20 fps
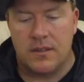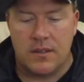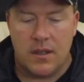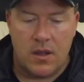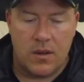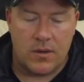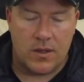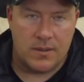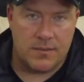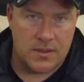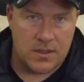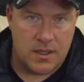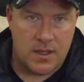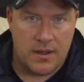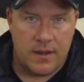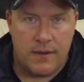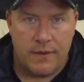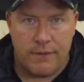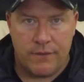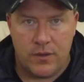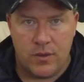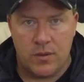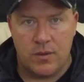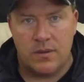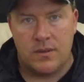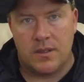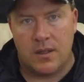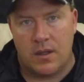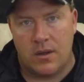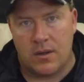Collar comes on,
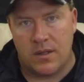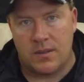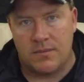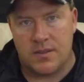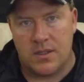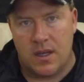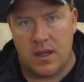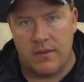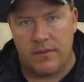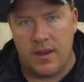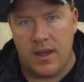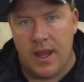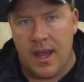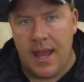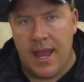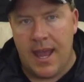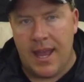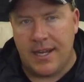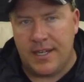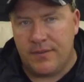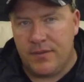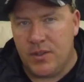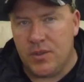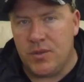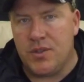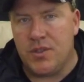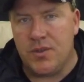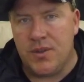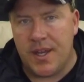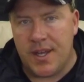food, collar comes off. And if
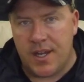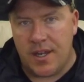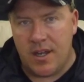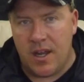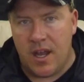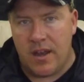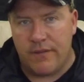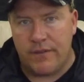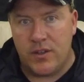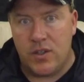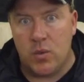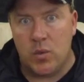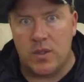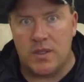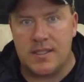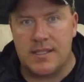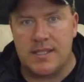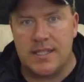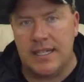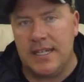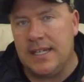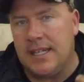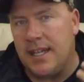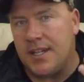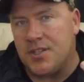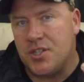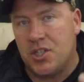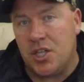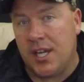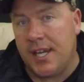you do that enough, you will see a
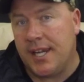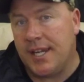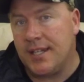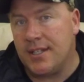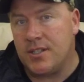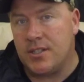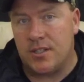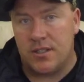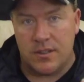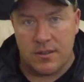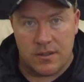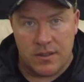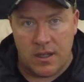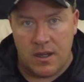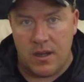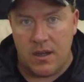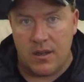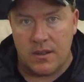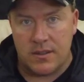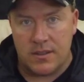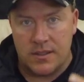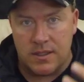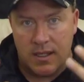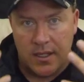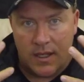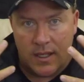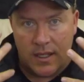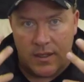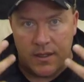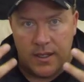change in your dog's
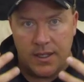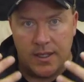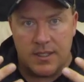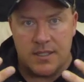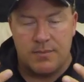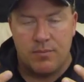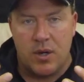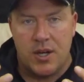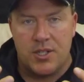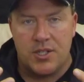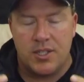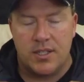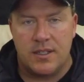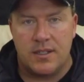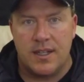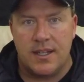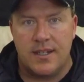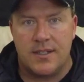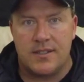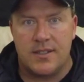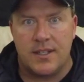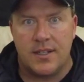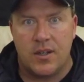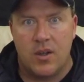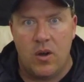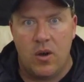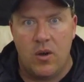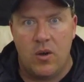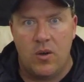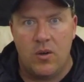expression that it's like,
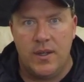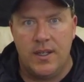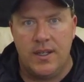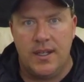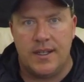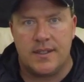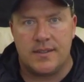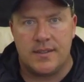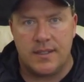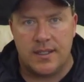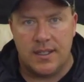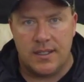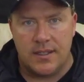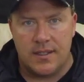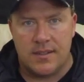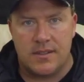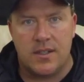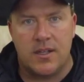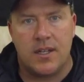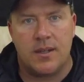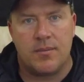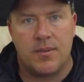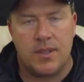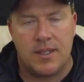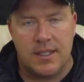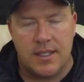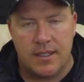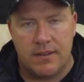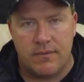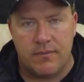oh yes, I get this on, I'm going
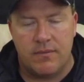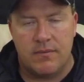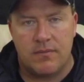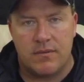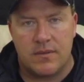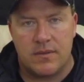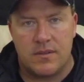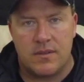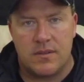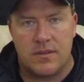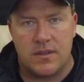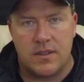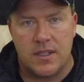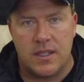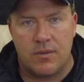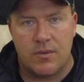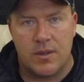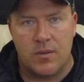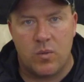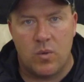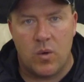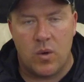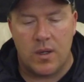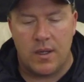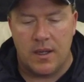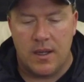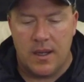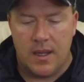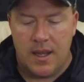to get reward.